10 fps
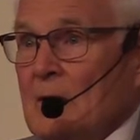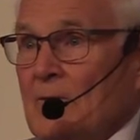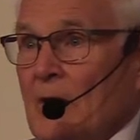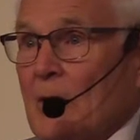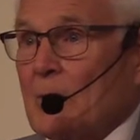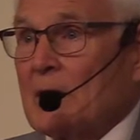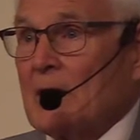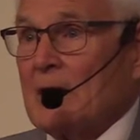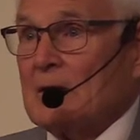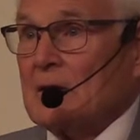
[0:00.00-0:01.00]
Following
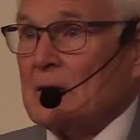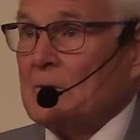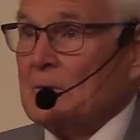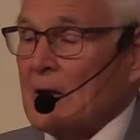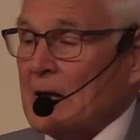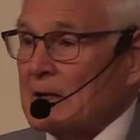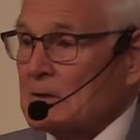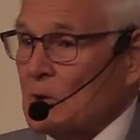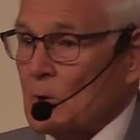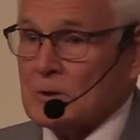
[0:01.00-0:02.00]
that, they had a
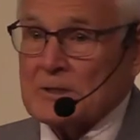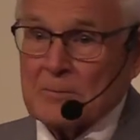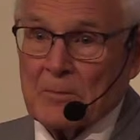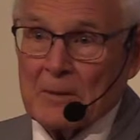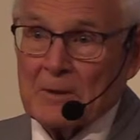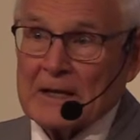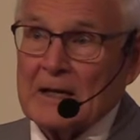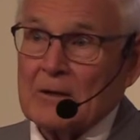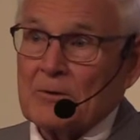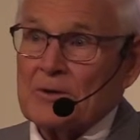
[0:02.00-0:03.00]
course in public
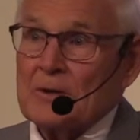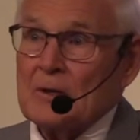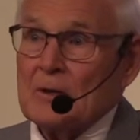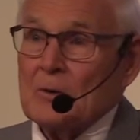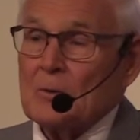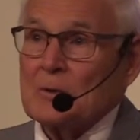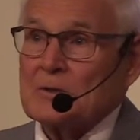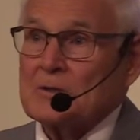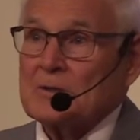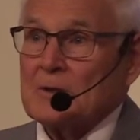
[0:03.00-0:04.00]
health,
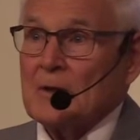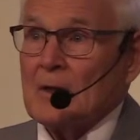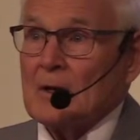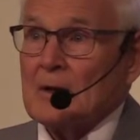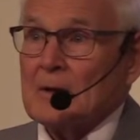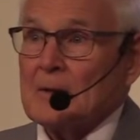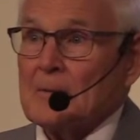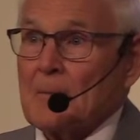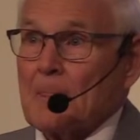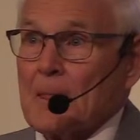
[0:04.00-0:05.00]
which
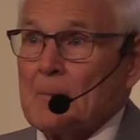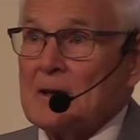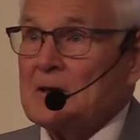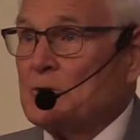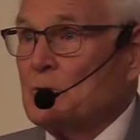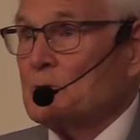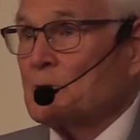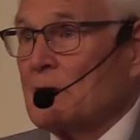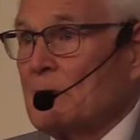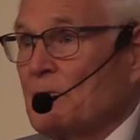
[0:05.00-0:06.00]
many students
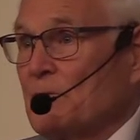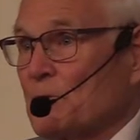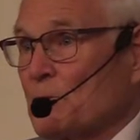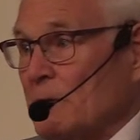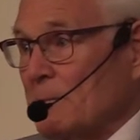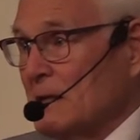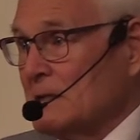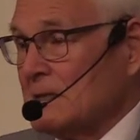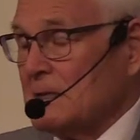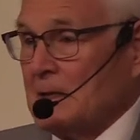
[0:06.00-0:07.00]
would come for 3
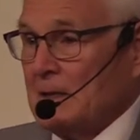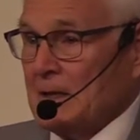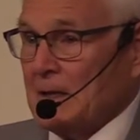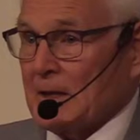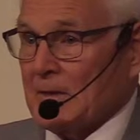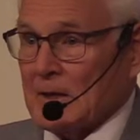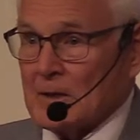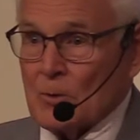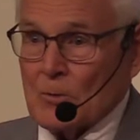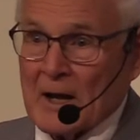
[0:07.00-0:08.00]
months and
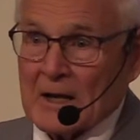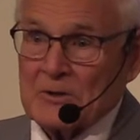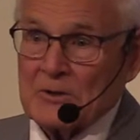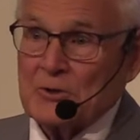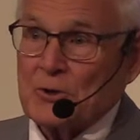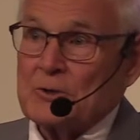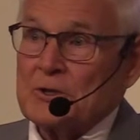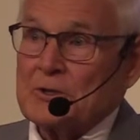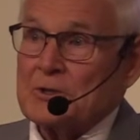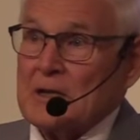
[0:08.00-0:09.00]
then go back to the
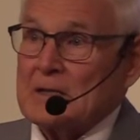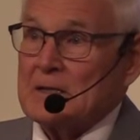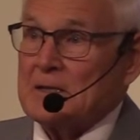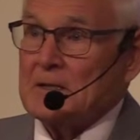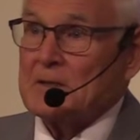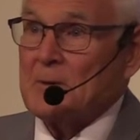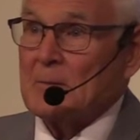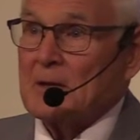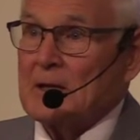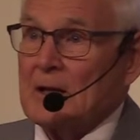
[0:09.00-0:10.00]
churches to teach
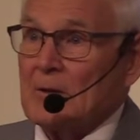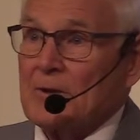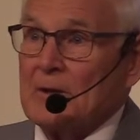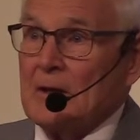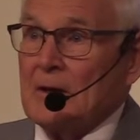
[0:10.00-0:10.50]
public health.